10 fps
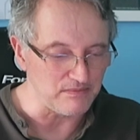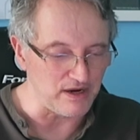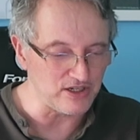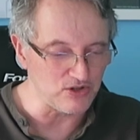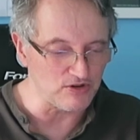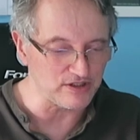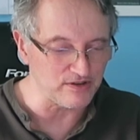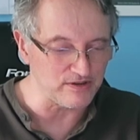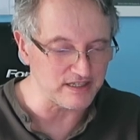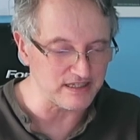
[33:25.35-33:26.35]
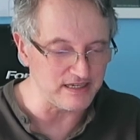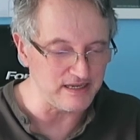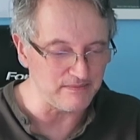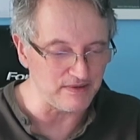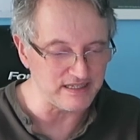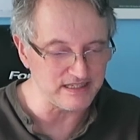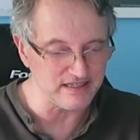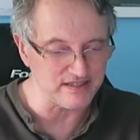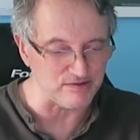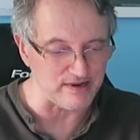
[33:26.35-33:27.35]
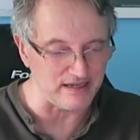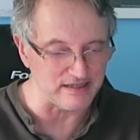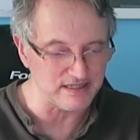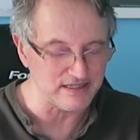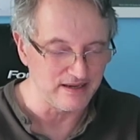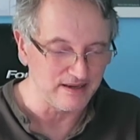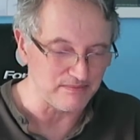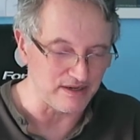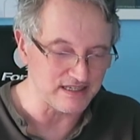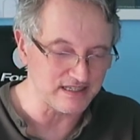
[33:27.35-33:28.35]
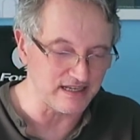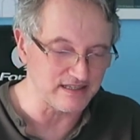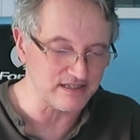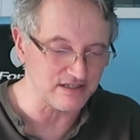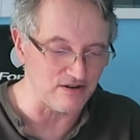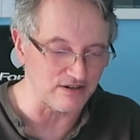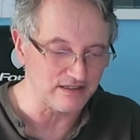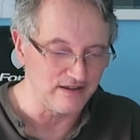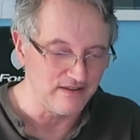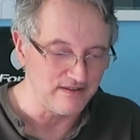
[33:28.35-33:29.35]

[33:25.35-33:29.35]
my daughter Christy, my sister Alice, my son Scott,